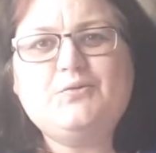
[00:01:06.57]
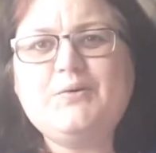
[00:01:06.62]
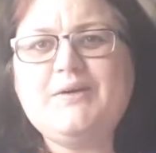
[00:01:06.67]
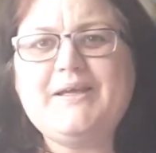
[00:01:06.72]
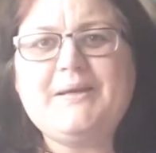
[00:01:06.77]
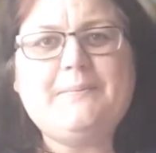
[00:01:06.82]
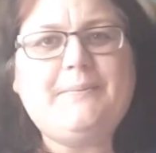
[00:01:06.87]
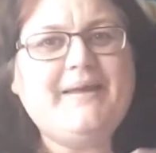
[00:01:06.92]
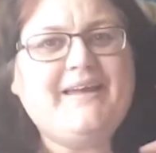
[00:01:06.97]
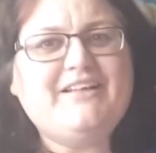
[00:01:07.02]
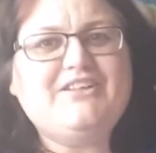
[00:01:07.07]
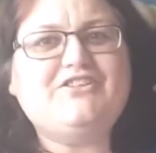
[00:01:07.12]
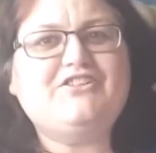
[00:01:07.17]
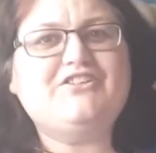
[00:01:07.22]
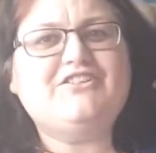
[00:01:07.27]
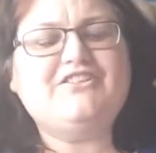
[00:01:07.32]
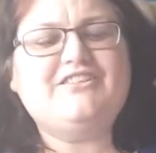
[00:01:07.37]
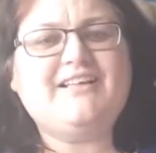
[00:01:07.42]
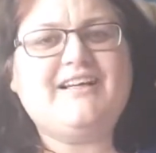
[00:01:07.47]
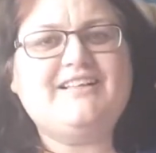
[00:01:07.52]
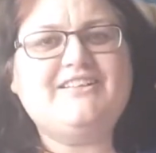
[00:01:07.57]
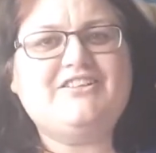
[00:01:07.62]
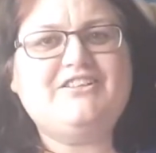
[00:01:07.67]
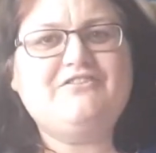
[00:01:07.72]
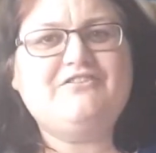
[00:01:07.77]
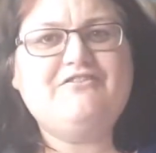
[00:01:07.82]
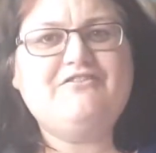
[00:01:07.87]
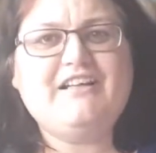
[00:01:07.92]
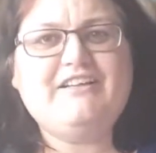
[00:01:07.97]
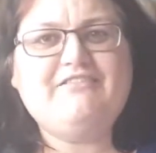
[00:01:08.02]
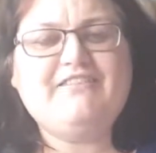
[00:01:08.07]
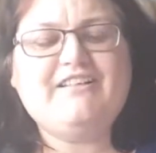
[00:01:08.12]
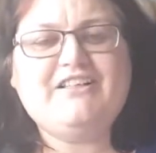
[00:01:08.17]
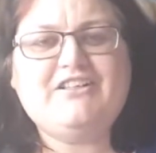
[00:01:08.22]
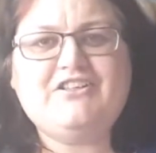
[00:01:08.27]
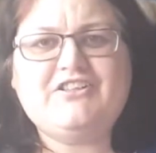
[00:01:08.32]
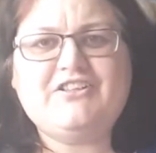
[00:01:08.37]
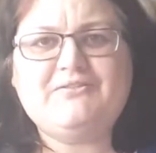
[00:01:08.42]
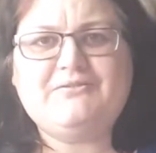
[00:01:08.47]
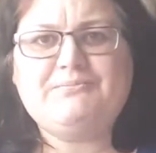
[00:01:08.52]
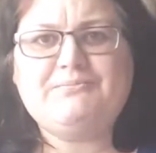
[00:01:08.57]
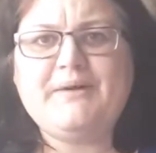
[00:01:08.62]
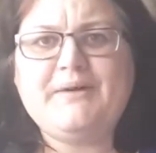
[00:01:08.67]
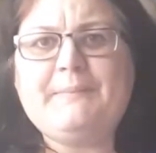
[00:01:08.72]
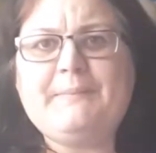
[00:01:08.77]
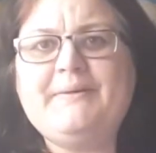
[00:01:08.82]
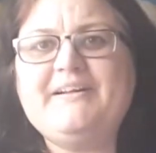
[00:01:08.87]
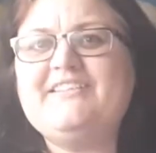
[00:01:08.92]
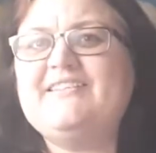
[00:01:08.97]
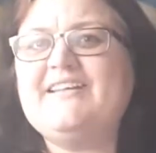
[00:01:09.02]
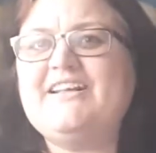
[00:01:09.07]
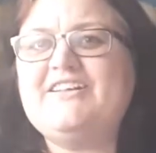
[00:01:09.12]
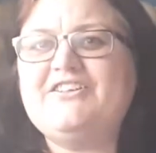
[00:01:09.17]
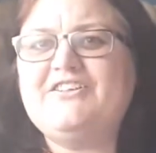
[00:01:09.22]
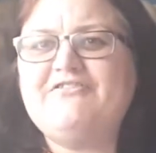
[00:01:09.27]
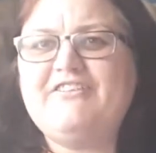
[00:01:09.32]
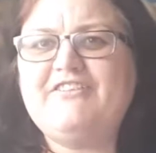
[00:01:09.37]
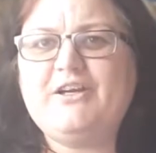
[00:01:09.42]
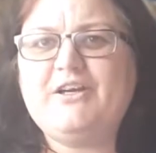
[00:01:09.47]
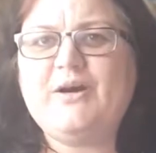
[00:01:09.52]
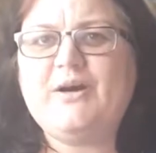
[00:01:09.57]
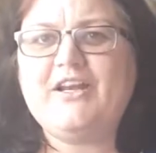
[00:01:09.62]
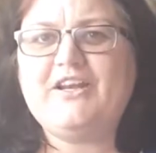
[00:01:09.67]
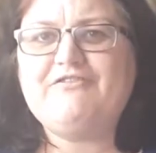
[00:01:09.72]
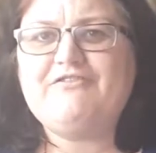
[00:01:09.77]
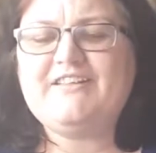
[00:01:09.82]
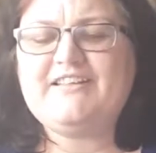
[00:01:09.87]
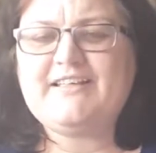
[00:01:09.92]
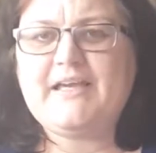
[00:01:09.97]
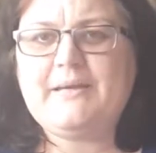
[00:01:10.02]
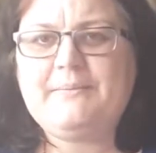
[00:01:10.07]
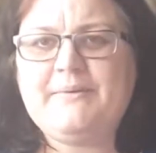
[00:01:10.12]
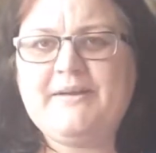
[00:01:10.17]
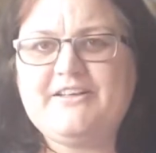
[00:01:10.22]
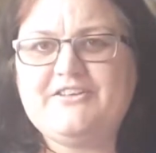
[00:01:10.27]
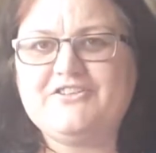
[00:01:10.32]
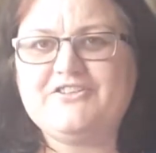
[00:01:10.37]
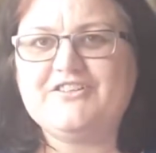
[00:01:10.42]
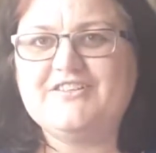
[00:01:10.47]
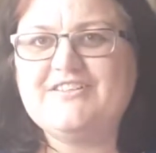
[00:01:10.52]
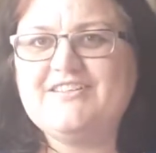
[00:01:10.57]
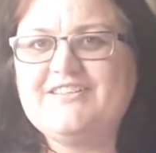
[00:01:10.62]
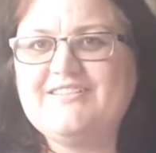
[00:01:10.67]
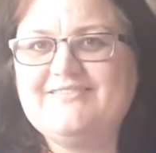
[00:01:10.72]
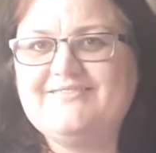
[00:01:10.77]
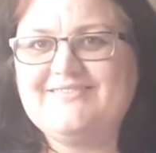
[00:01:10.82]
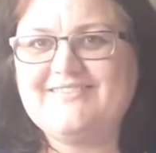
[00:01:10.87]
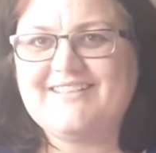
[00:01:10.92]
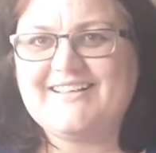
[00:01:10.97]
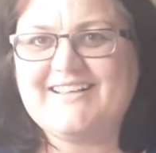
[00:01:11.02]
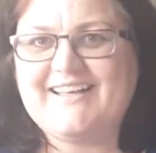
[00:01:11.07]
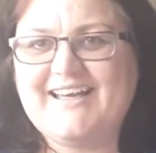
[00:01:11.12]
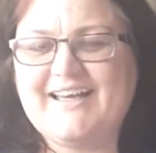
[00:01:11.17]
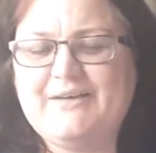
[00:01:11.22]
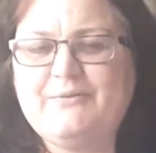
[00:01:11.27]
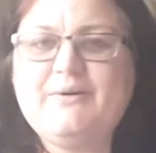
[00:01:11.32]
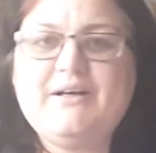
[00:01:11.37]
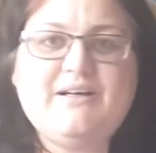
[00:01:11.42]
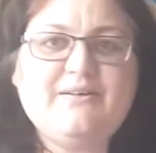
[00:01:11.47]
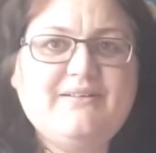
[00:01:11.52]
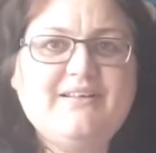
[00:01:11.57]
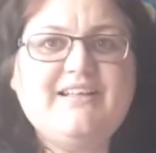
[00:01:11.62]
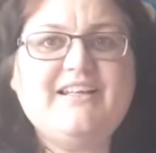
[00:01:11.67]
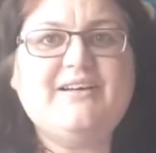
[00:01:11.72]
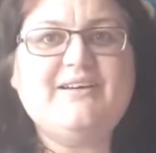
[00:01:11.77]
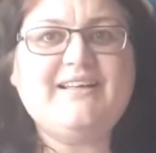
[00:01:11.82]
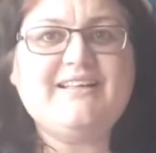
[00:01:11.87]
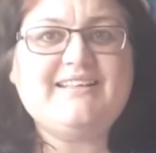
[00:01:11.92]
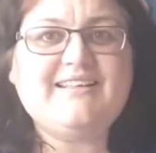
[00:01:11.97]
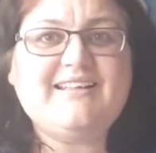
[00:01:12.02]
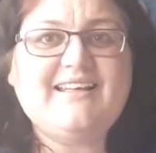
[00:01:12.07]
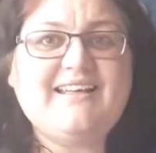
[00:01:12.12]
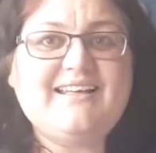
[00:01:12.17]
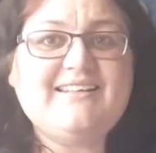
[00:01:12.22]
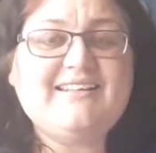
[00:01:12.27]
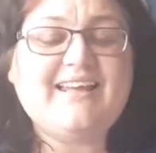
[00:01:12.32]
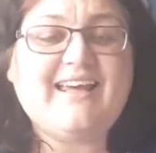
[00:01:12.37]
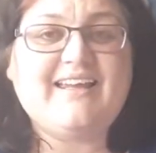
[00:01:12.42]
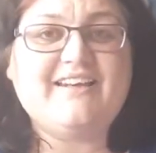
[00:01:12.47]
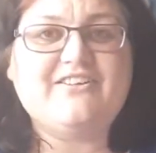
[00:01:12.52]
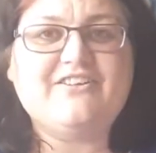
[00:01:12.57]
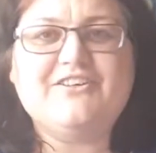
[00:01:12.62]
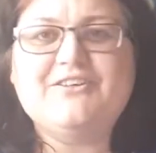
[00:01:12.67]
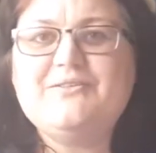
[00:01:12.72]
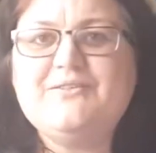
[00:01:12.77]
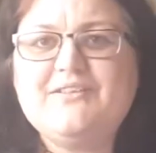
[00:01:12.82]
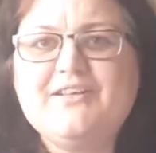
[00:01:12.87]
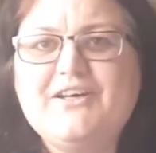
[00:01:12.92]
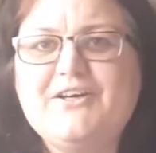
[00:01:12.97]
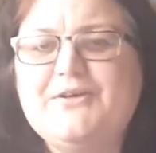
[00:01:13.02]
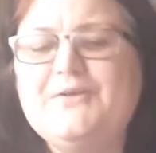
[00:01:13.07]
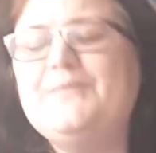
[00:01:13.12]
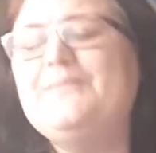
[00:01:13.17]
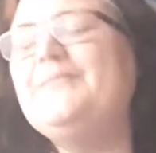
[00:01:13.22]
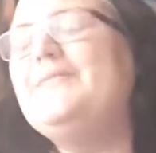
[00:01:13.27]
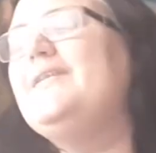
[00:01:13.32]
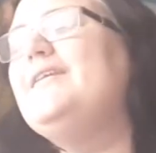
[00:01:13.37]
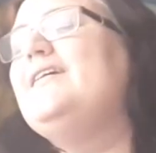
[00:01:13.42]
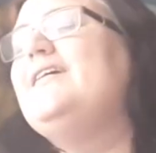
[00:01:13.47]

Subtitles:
Tweeting pictures that she really, really put up pictures that she really kind of risque pictures, okay? Well, you know, it's a Hindu, so.